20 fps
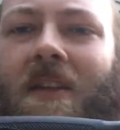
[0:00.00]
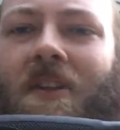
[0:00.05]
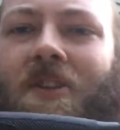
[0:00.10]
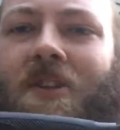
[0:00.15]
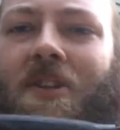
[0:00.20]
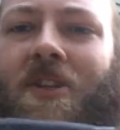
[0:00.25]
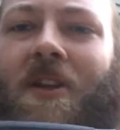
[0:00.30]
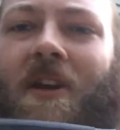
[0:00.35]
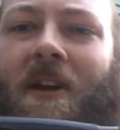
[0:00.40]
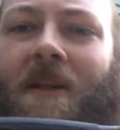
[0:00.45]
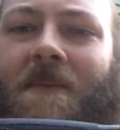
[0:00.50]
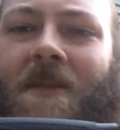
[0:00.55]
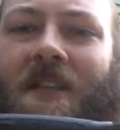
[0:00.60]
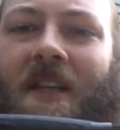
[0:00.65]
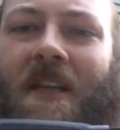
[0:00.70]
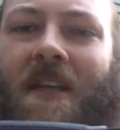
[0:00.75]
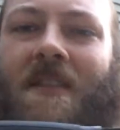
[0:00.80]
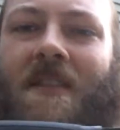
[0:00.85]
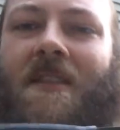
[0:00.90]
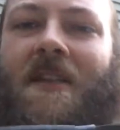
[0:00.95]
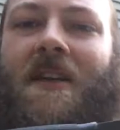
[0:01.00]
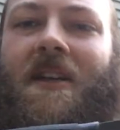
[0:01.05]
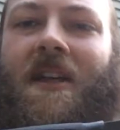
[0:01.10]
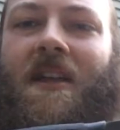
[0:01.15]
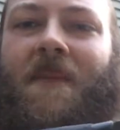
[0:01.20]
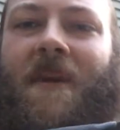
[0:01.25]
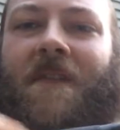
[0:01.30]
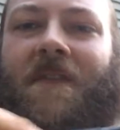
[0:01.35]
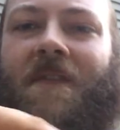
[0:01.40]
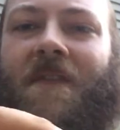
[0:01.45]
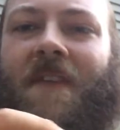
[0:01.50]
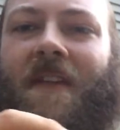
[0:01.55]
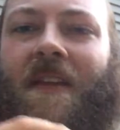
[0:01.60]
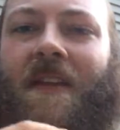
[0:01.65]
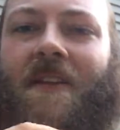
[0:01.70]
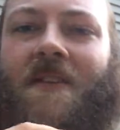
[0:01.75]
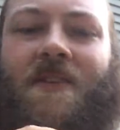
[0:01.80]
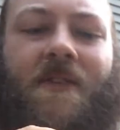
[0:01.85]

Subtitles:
sharp, just kind of dug into my finger,